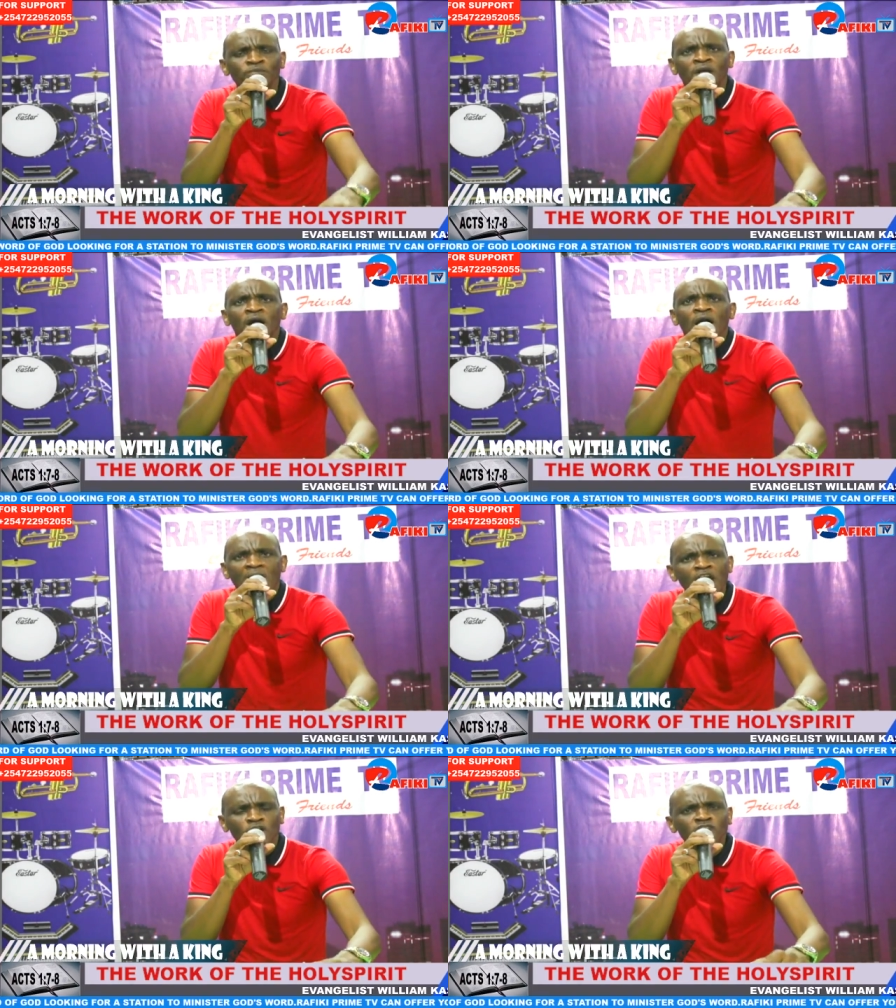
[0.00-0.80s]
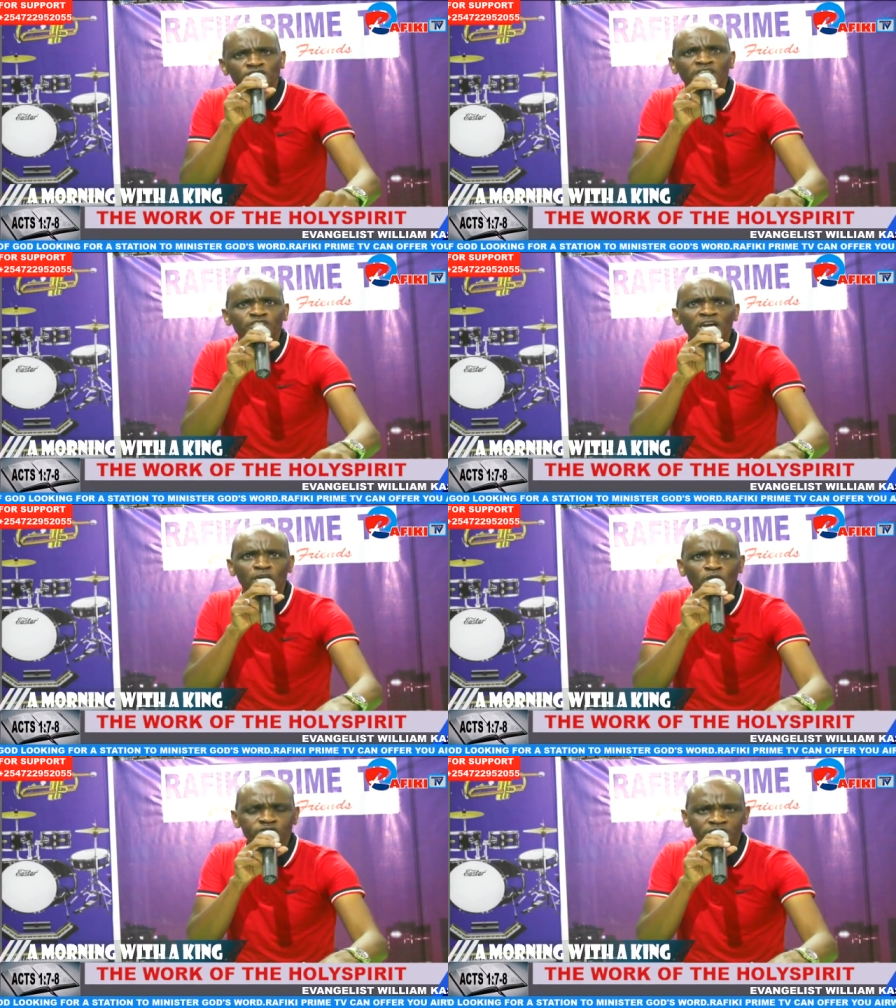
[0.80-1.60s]
arose in
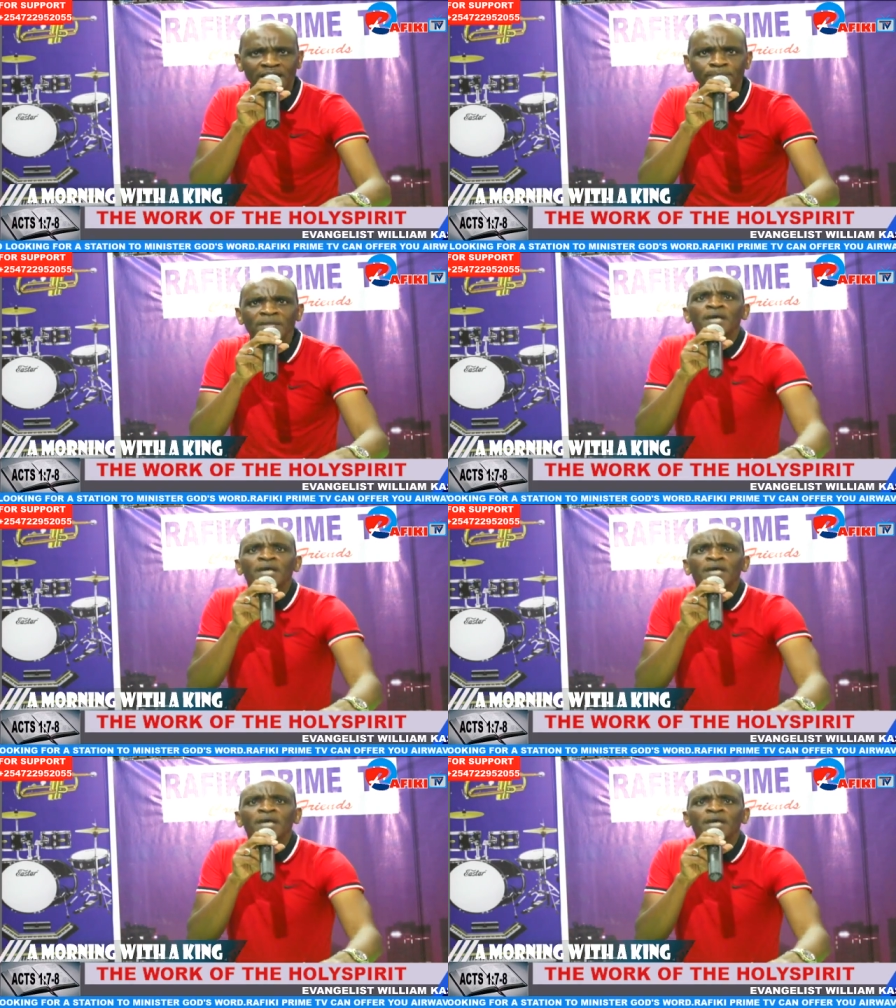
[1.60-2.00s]
Jerusalem. They